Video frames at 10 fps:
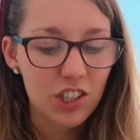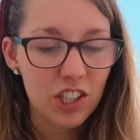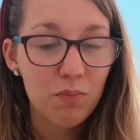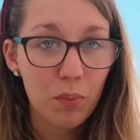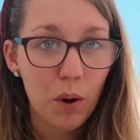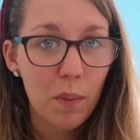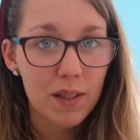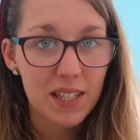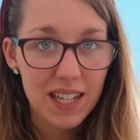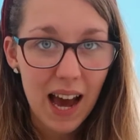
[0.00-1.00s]
she
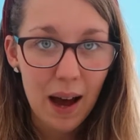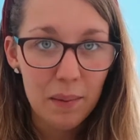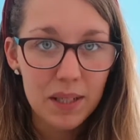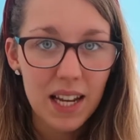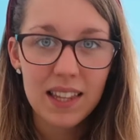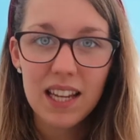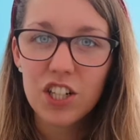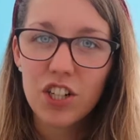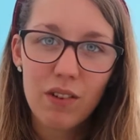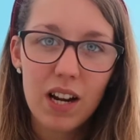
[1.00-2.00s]
proper snapped and then
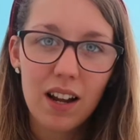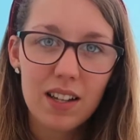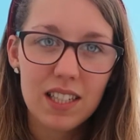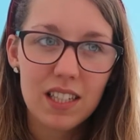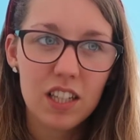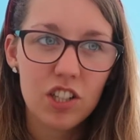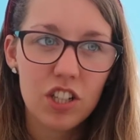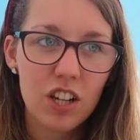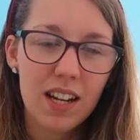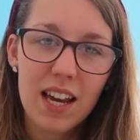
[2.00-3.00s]
she realizes that
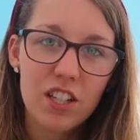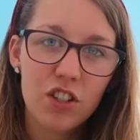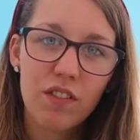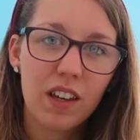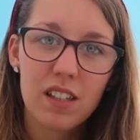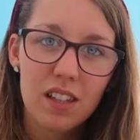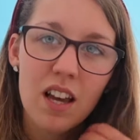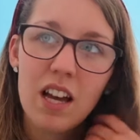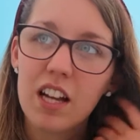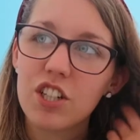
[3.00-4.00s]
she's done it and she thinks
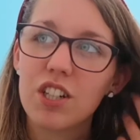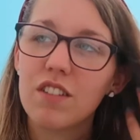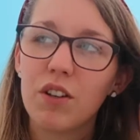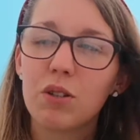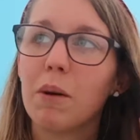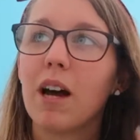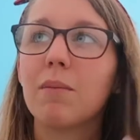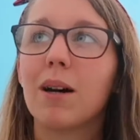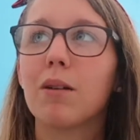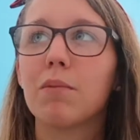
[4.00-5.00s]
and she feels
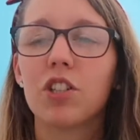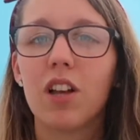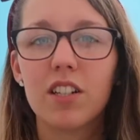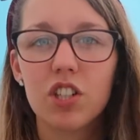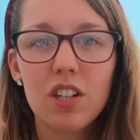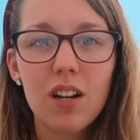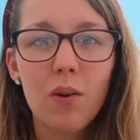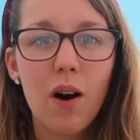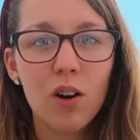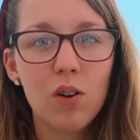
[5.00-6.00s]
bad about it but she's like she's done
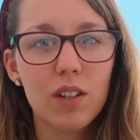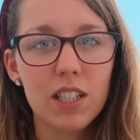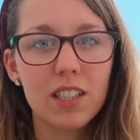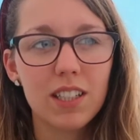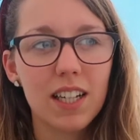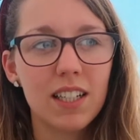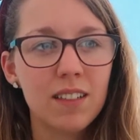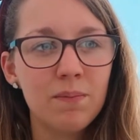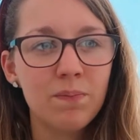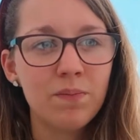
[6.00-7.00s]
quite a lot recently